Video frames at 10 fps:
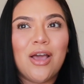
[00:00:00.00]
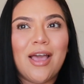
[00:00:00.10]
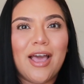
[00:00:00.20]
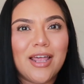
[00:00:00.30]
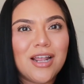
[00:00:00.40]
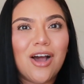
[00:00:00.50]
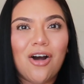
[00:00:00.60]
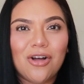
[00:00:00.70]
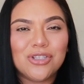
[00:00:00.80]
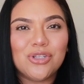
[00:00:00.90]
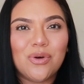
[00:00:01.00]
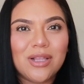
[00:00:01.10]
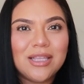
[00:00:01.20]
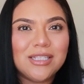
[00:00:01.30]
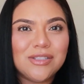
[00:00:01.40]
had also a
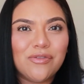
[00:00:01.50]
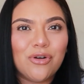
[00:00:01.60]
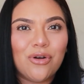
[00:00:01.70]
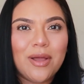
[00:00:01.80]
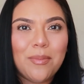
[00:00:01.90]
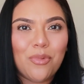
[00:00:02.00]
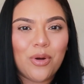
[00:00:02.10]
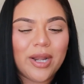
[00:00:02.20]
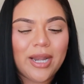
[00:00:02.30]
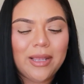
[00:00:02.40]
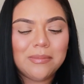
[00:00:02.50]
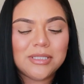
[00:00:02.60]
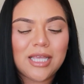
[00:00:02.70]
list of girl and boy names,